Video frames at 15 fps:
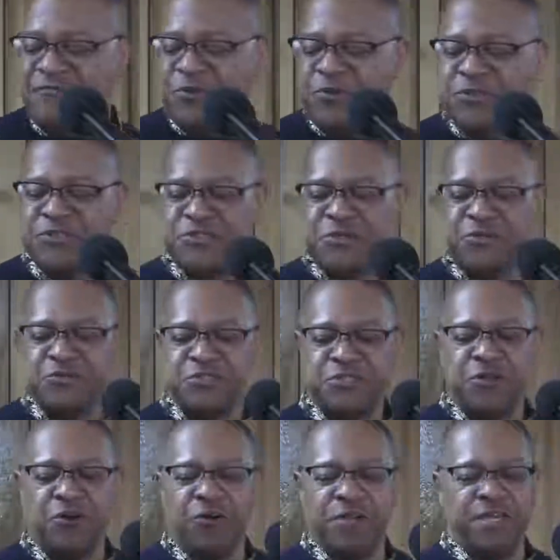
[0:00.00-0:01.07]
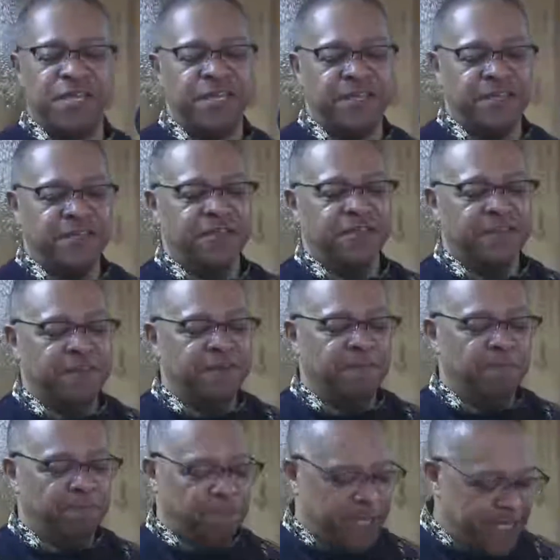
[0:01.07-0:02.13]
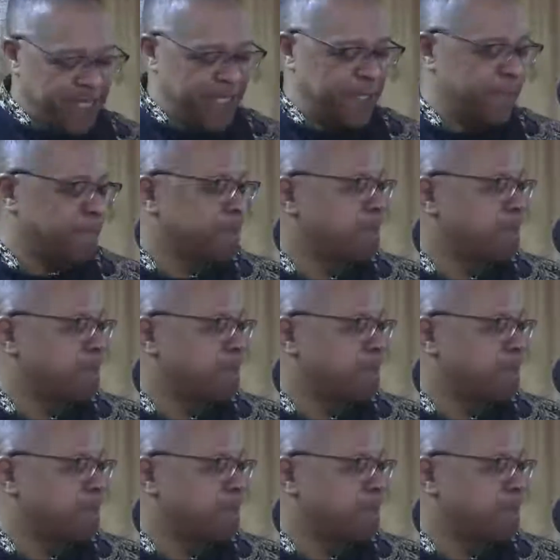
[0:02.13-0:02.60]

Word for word: focus on talking money.